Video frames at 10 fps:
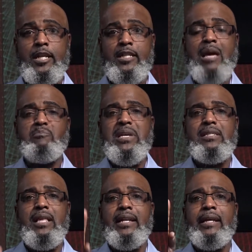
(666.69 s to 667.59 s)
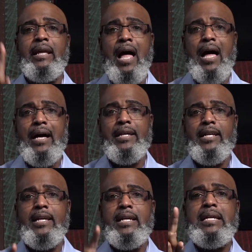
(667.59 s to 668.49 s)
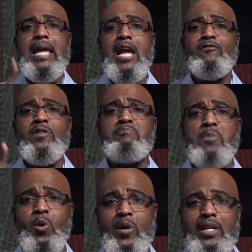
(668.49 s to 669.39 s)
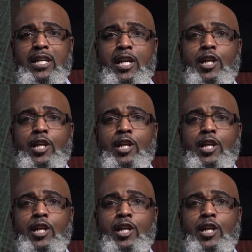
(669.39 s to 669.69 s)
That means that God every morning